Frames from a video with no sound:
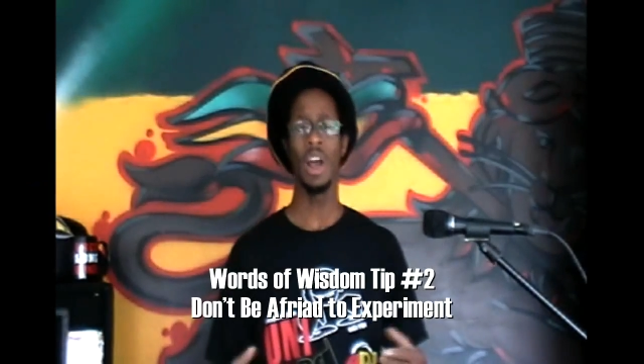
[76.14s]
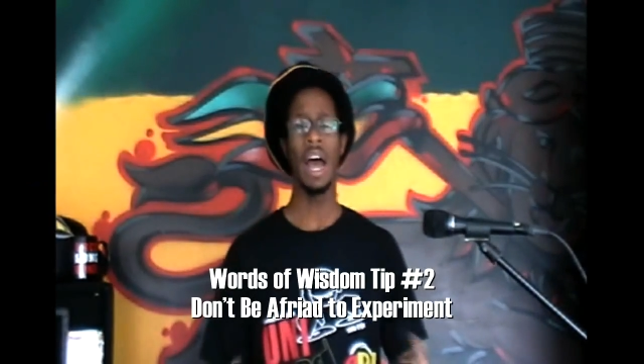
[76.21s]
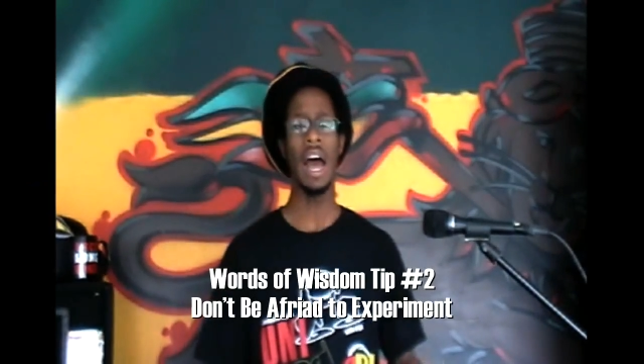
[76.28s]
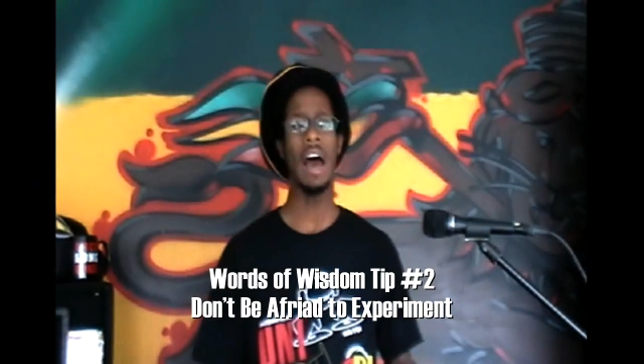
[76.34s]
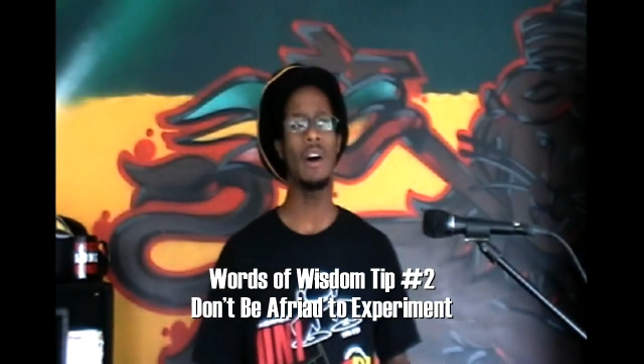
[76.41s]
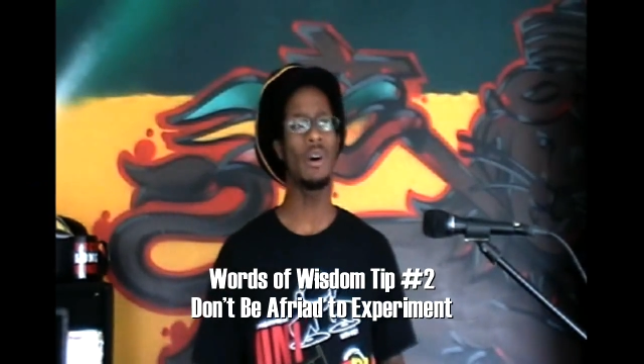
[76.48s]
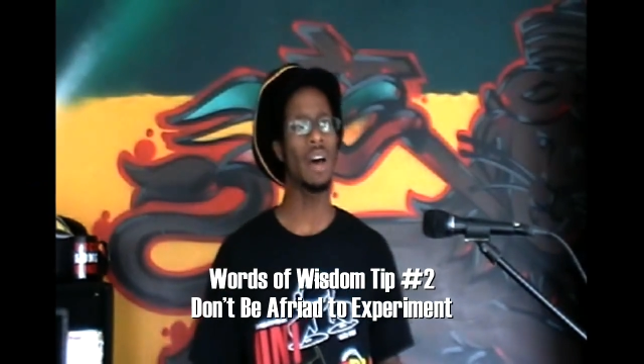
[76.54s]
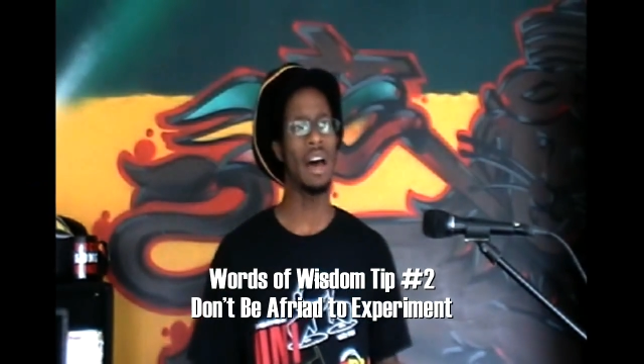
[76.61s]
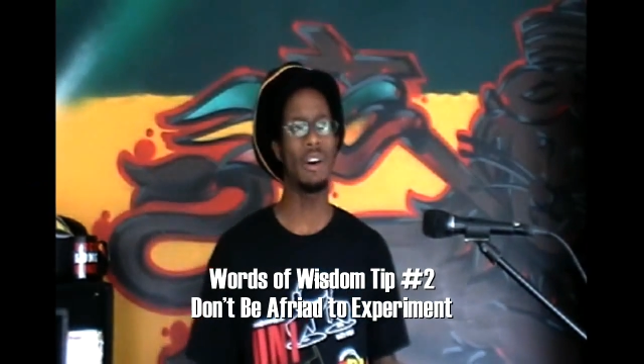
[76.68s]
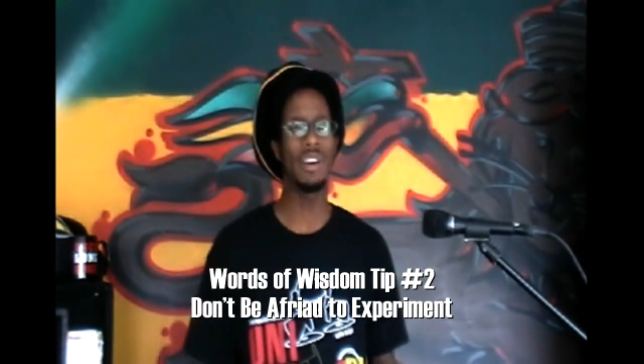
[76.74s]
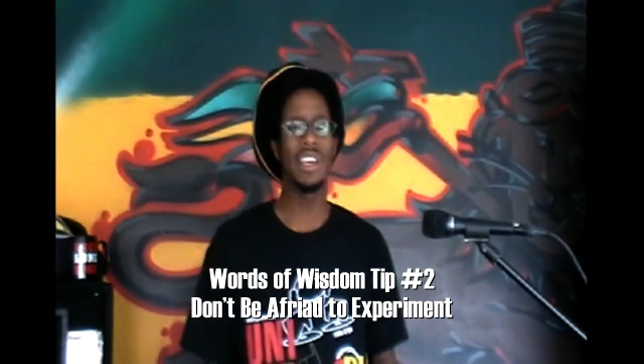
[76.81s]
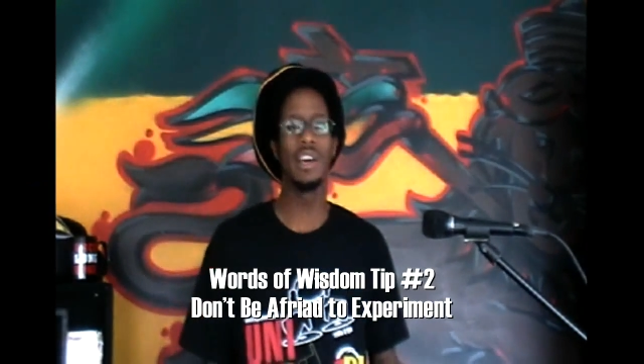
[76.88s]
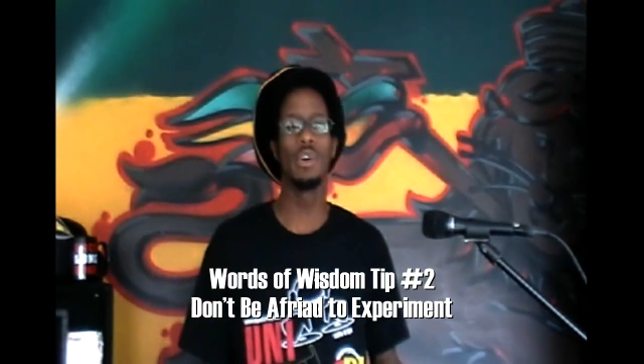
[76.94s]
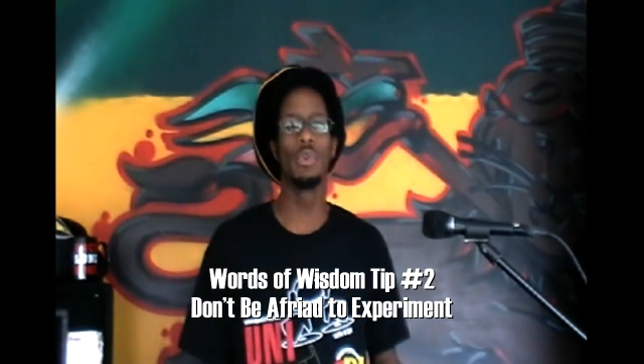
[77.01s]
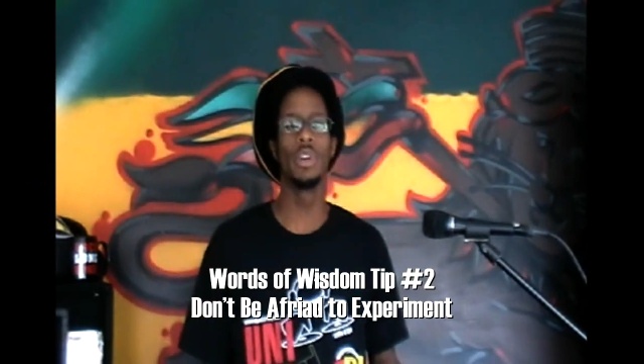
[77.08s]
How
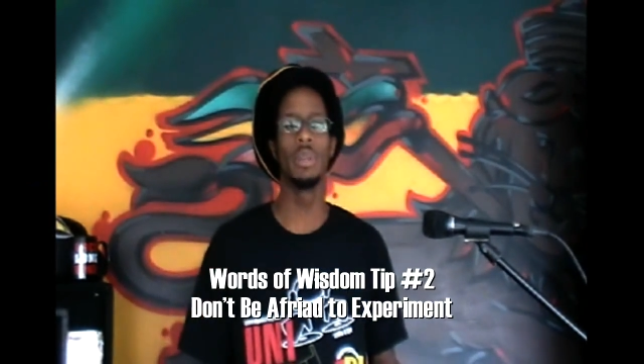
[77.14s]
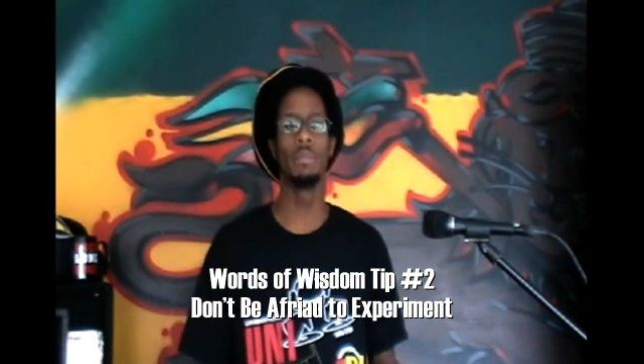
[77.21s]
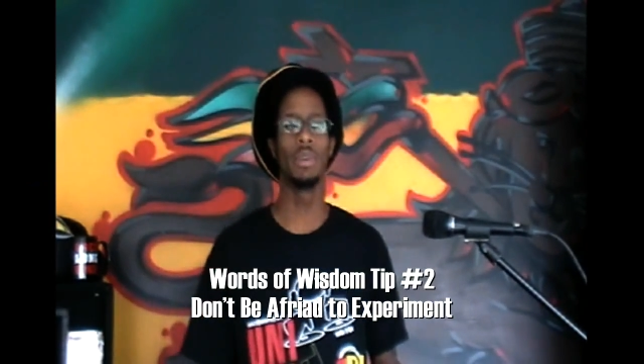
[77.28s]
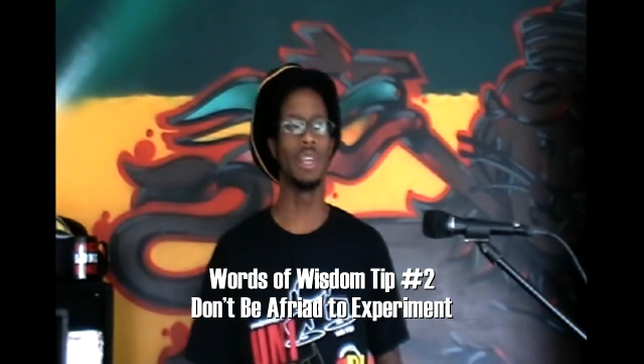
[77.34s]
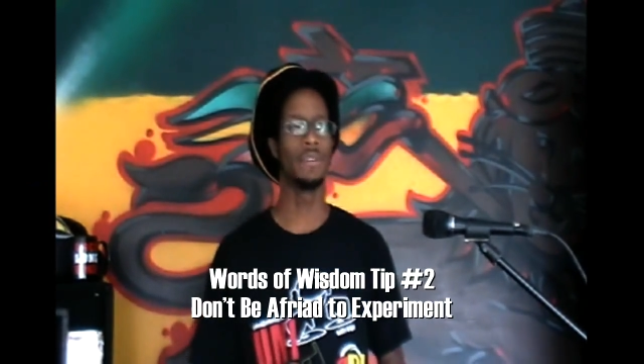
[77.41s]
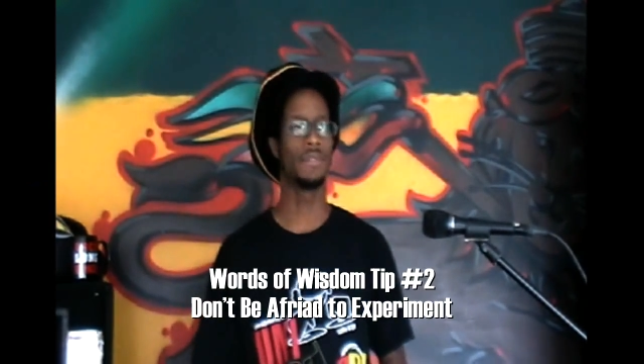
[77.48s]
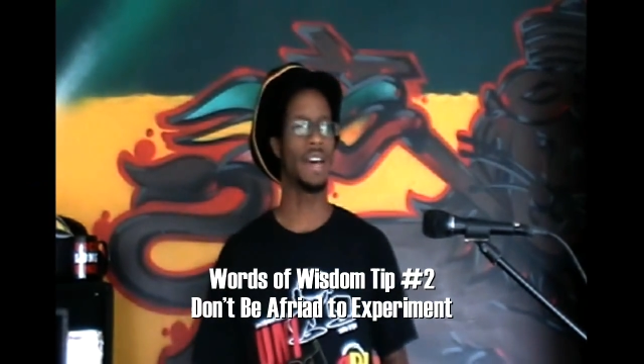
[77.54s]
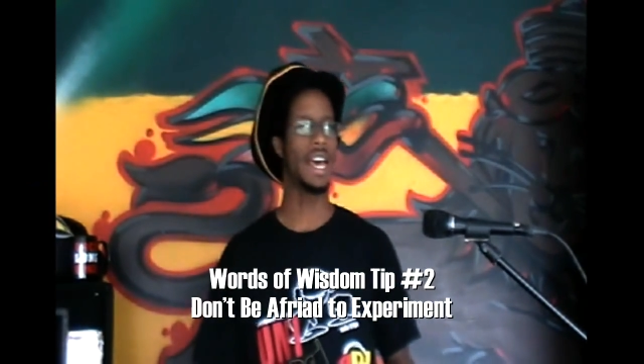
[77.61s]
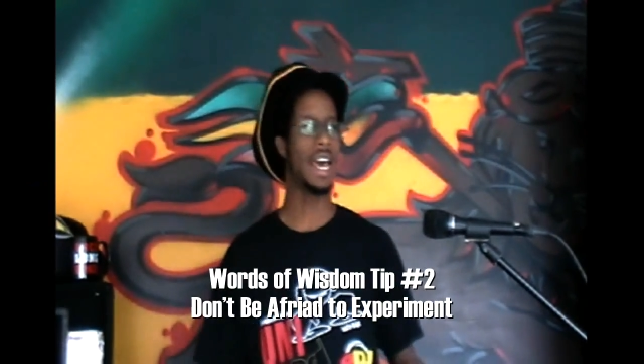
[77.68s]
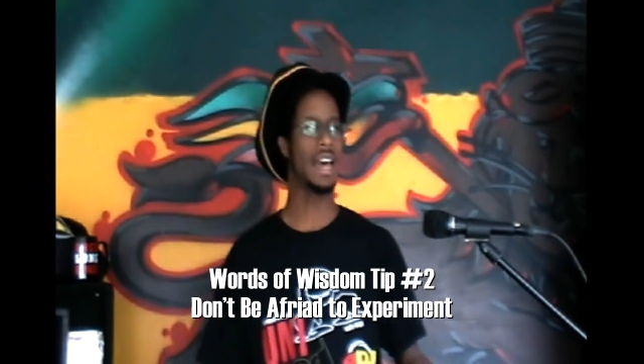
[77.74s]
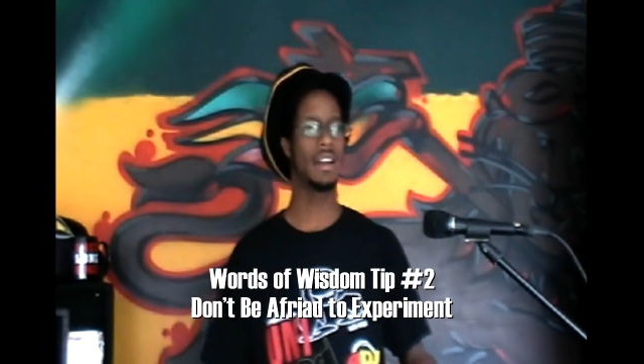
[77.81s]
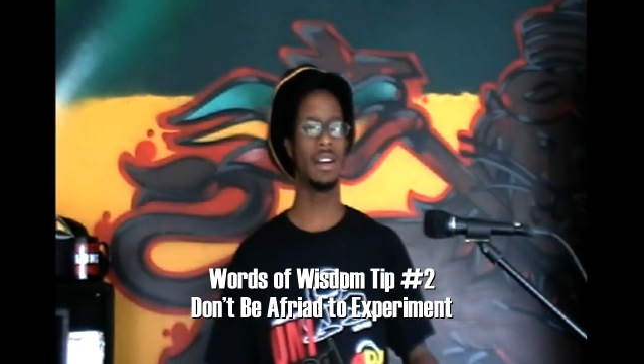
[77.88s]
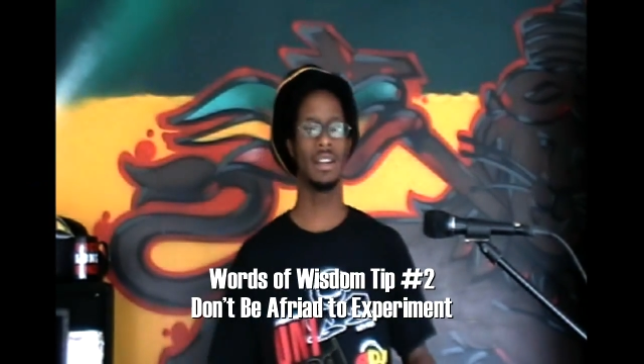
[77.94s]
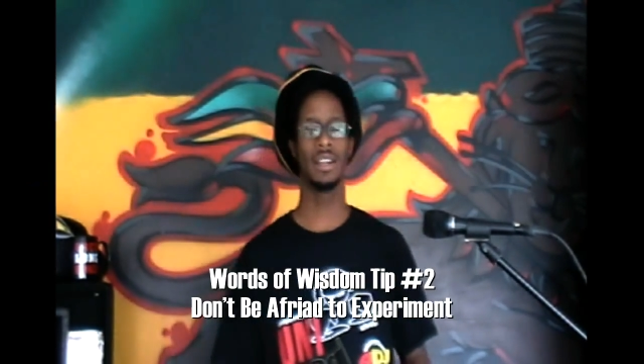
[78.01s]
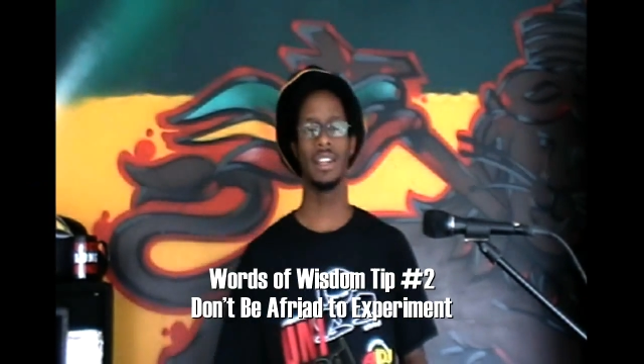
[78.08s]
ill would it be if I
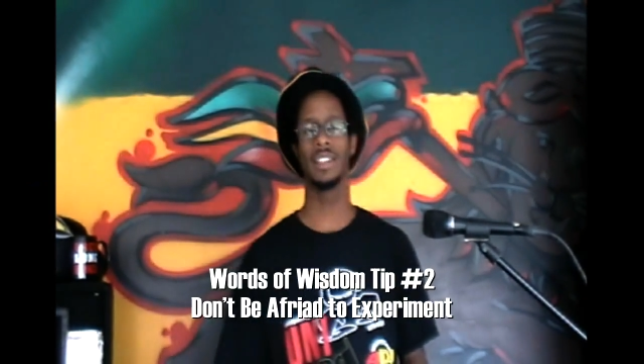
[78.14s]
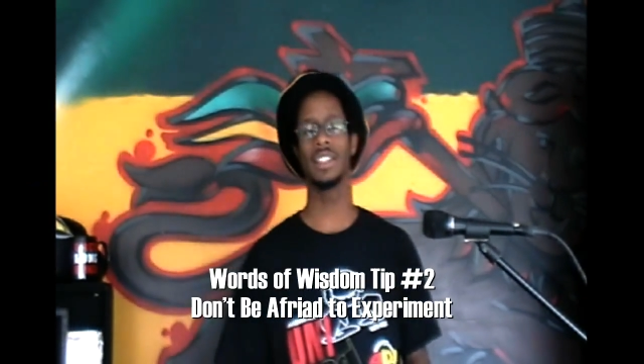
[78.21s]
had a